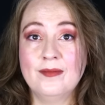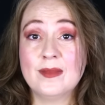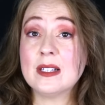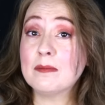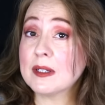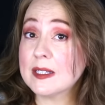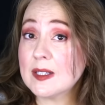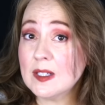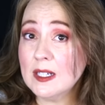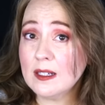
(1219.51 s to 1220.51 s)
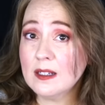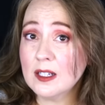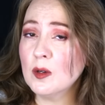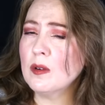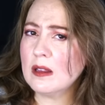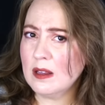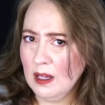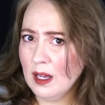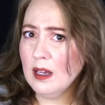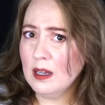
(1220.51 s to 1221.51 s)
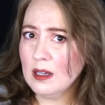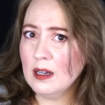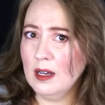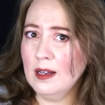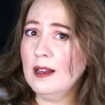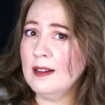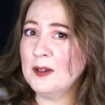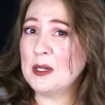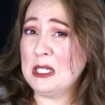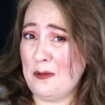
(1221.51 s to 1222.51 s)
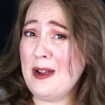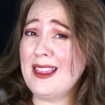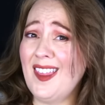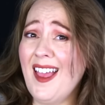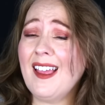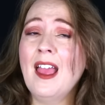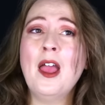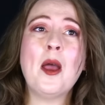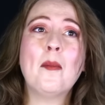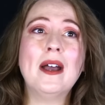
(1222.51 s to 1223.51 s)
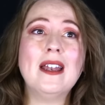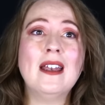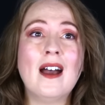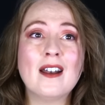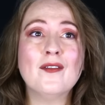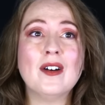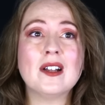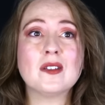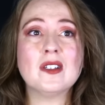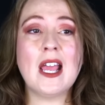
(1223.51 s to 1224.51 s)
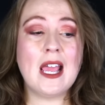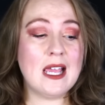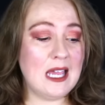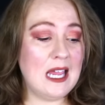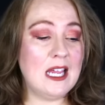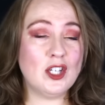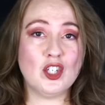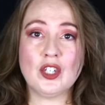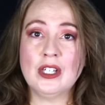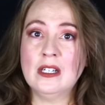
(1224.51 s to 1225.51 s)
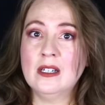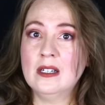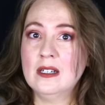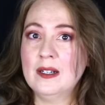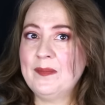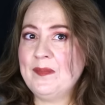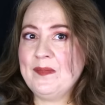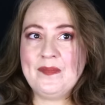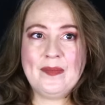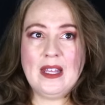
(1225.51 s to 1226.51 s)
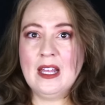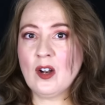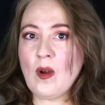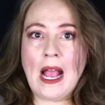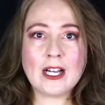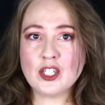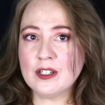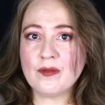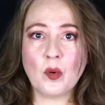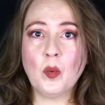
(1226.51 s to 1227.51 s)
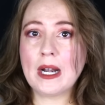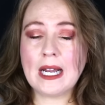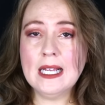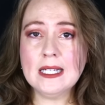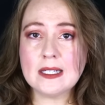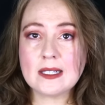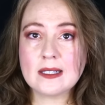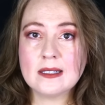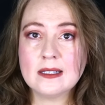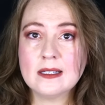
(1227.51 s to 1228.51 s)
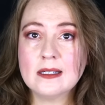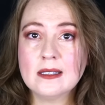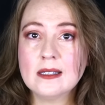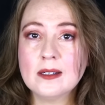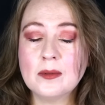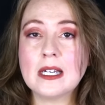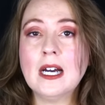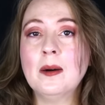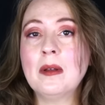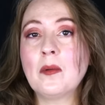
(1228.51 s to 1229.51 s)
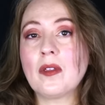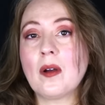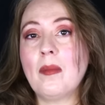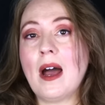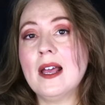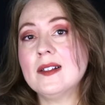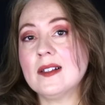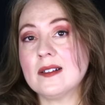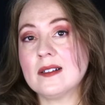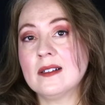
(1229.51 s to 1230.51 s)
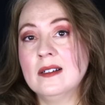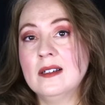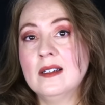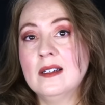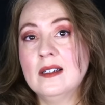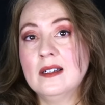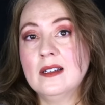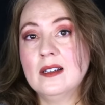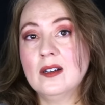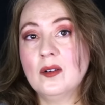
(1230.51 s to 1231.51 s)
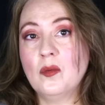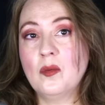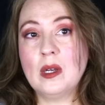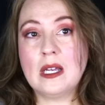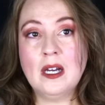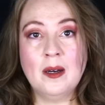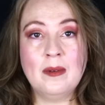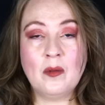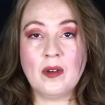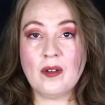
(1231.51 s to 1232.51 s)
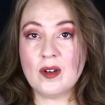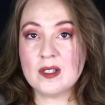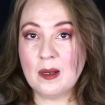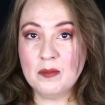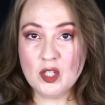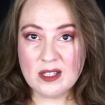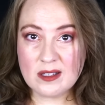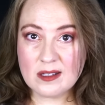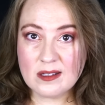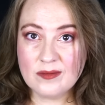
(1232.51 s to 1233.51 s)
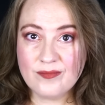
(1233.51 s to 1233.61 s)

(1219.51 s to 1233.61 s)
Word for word: Simplistic, you would think. You would think. But none of us take each interaction for what it is. We come in with our biases. We come in with our assumptions.